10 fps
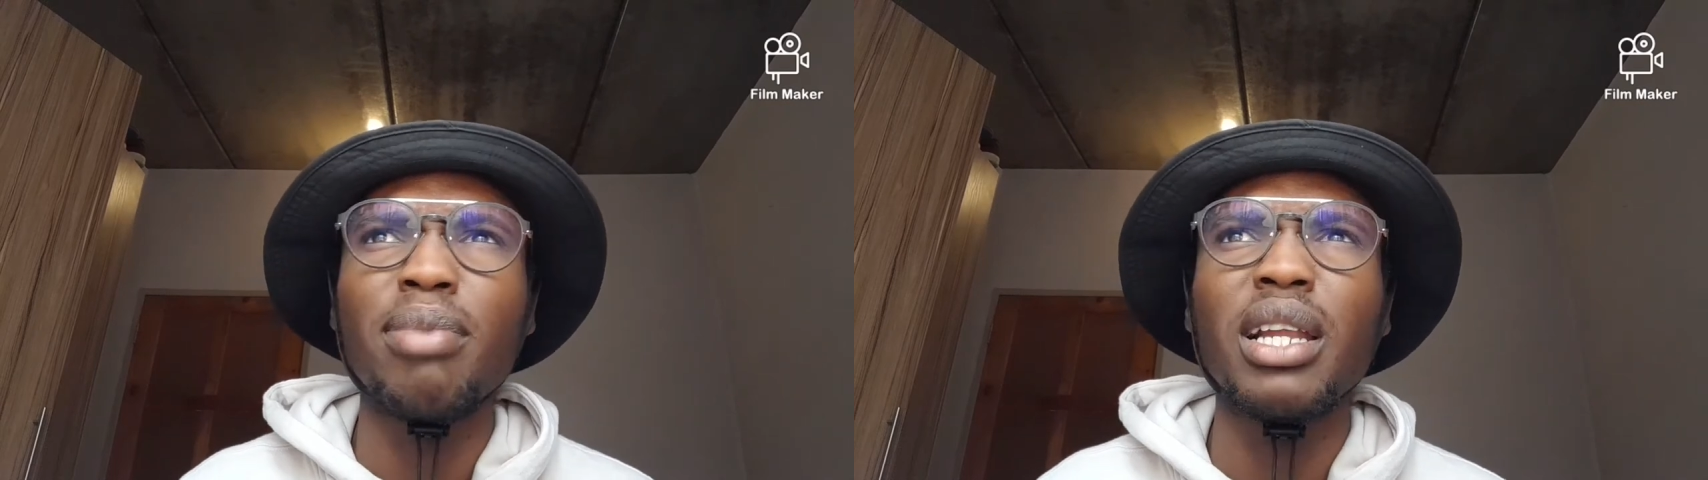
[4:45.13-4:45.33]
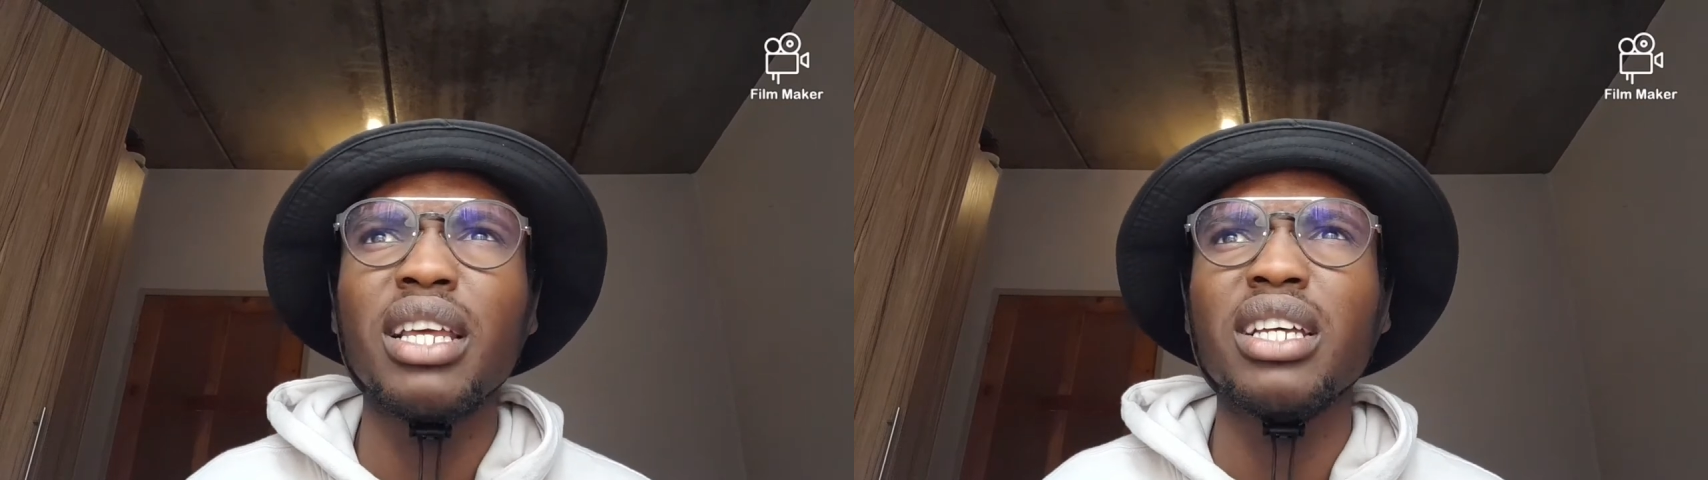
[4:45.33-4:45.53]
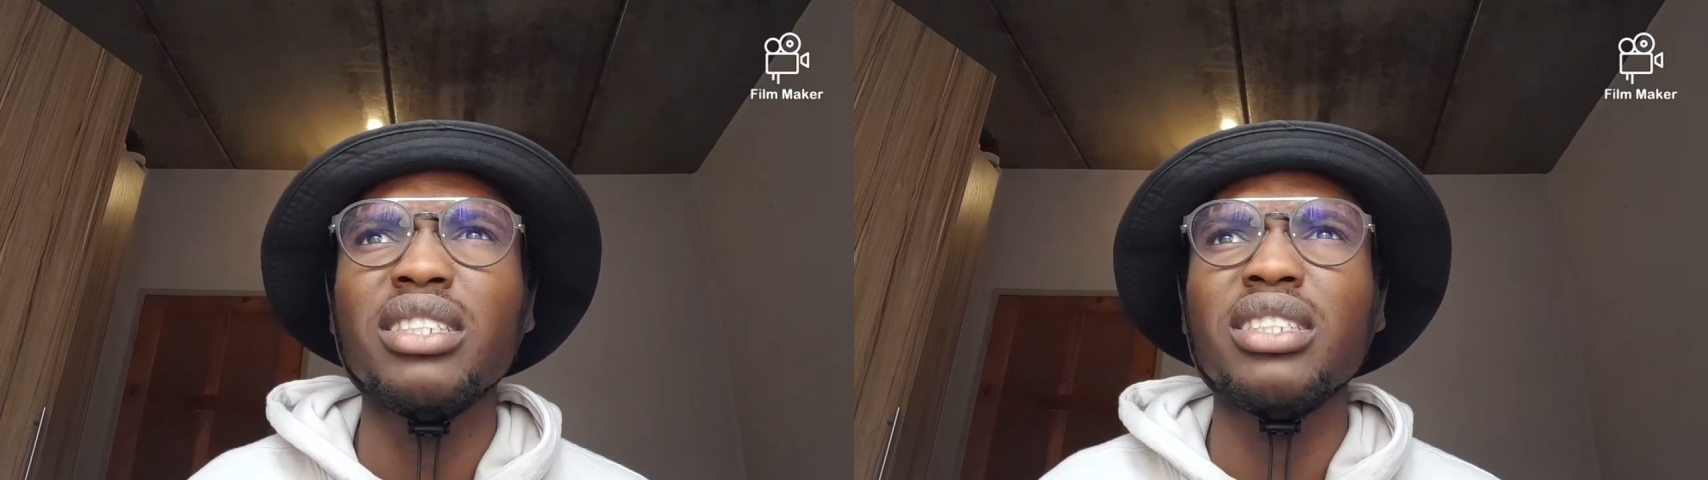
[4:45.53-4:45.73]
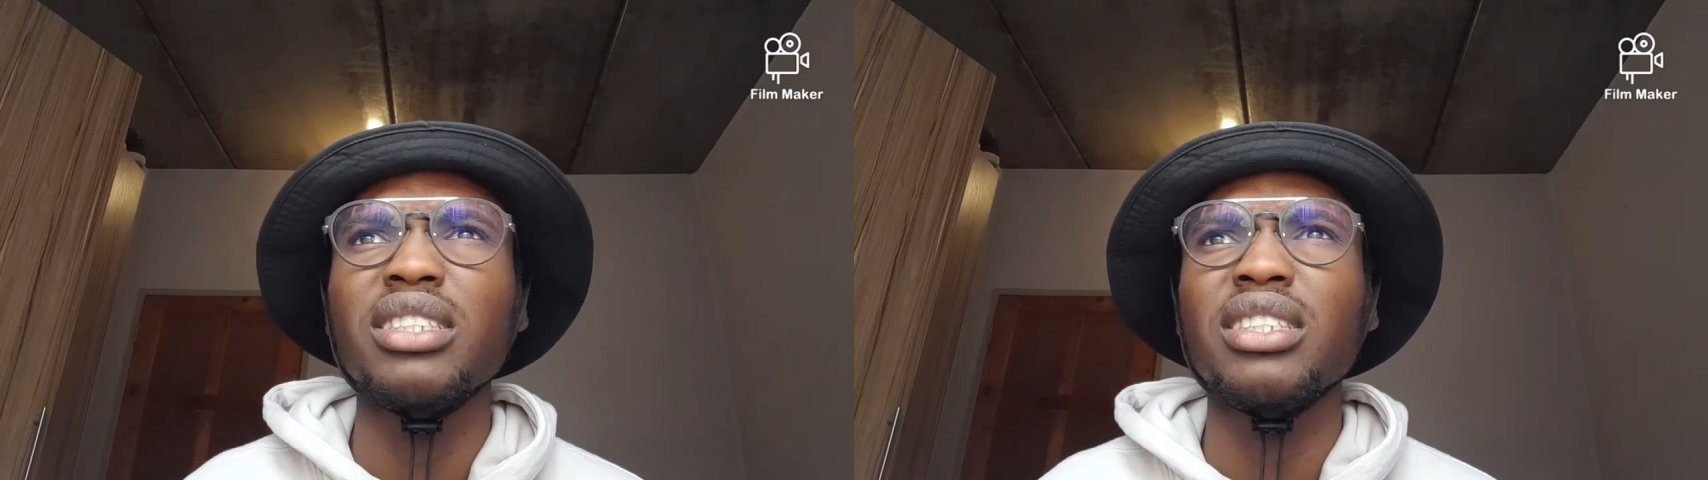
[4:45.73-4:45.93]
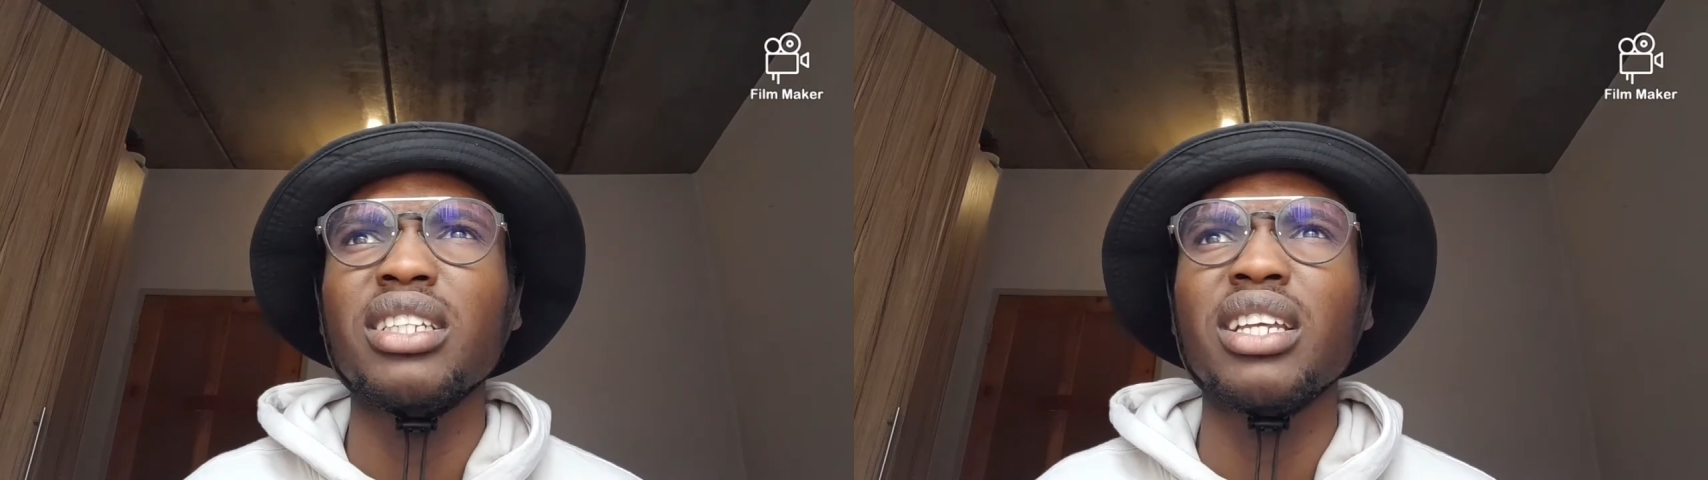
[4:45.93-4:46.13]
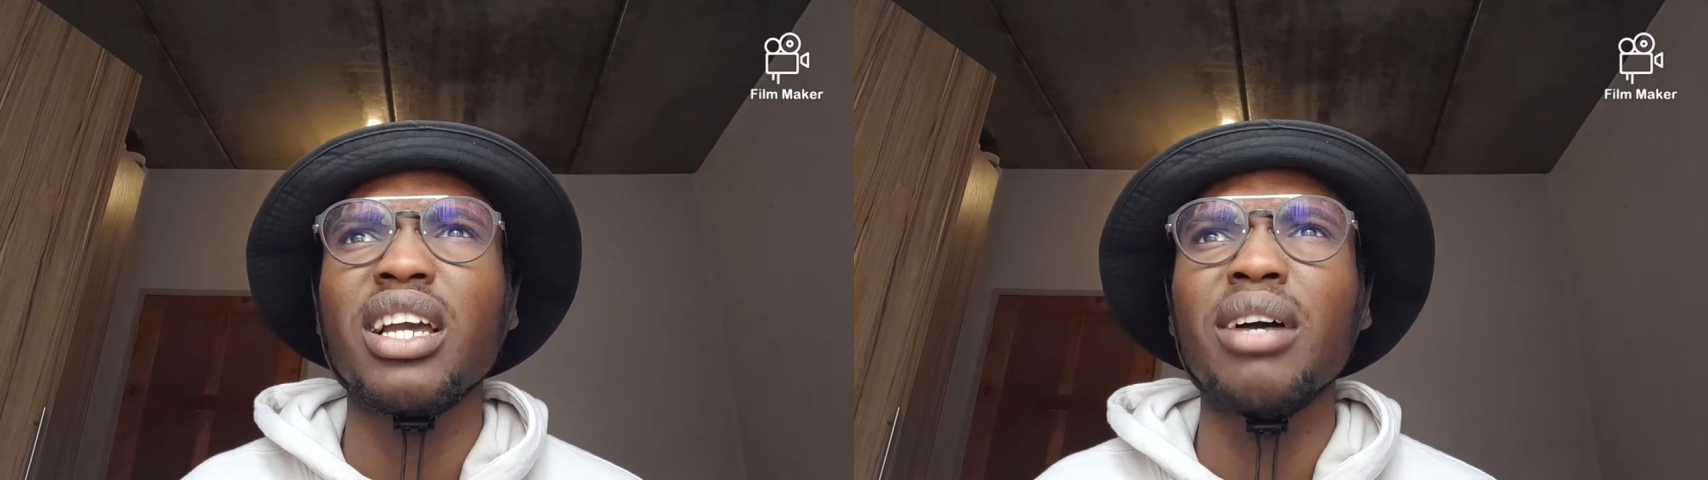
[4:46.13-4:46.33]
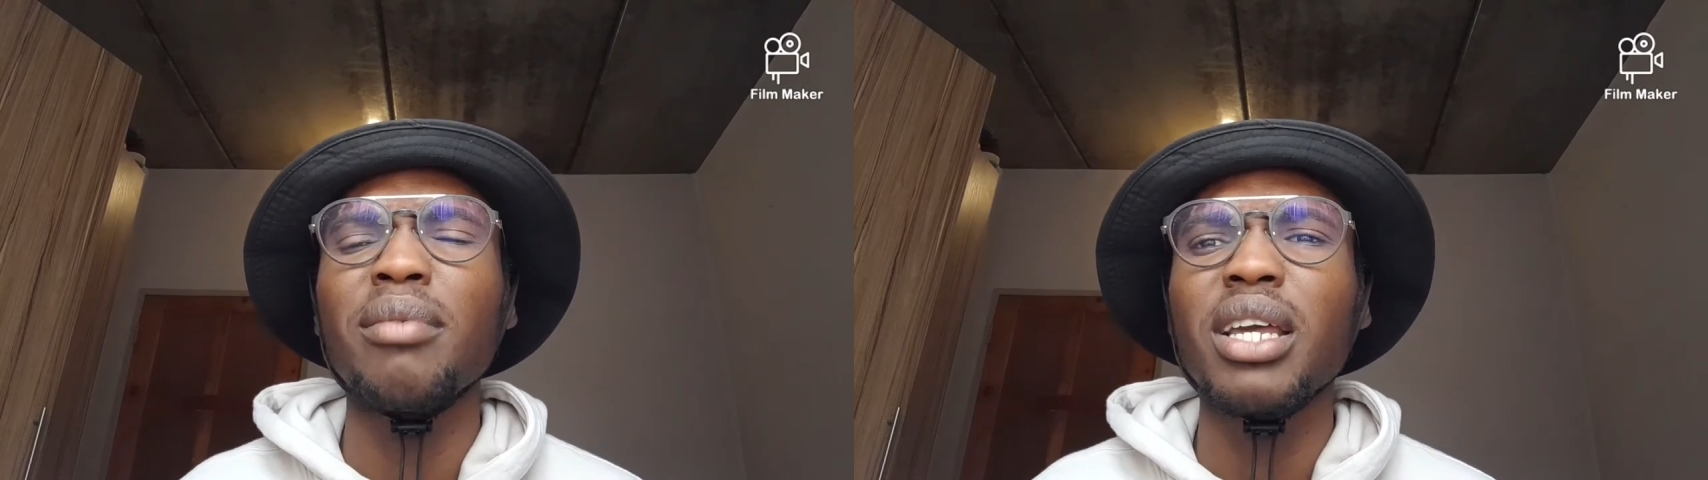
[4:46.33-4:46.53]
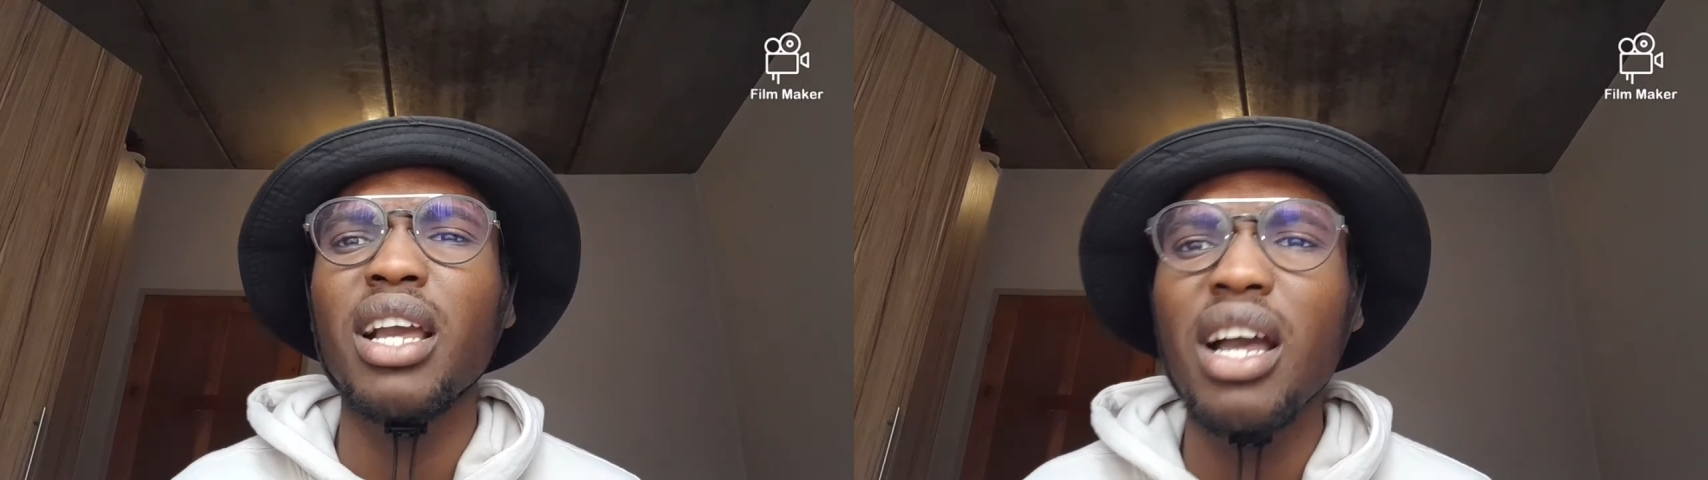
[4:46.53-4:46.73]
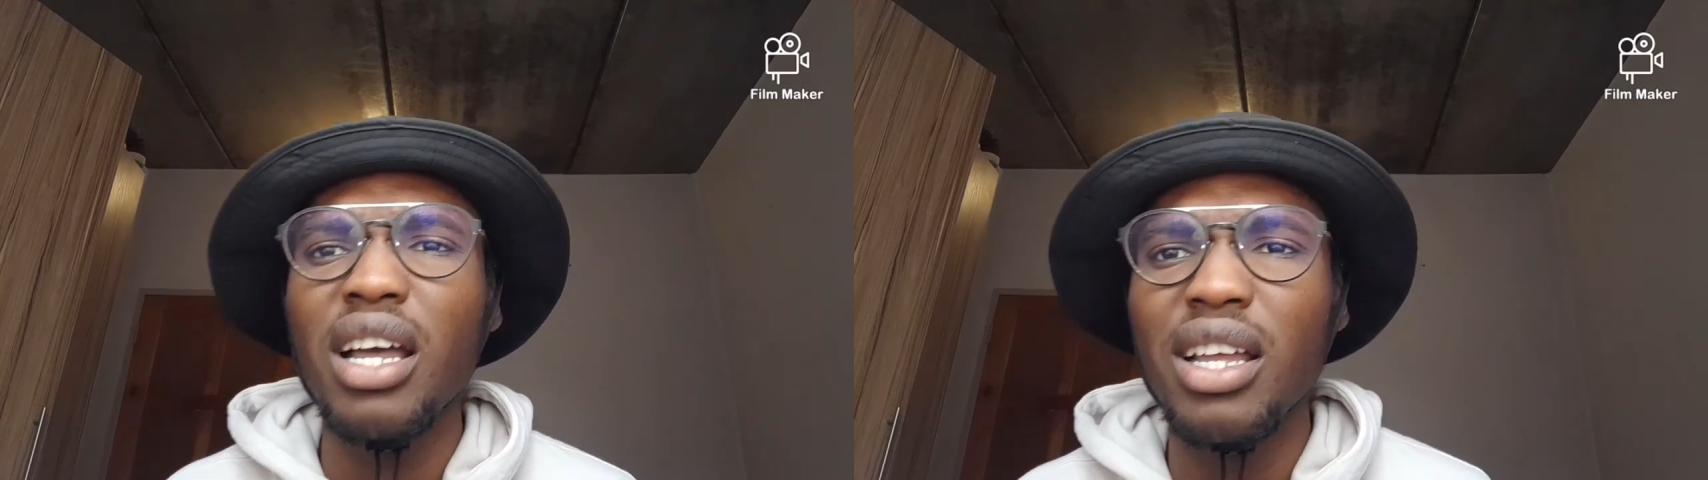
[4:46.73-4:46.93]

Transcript: players, and I'm like,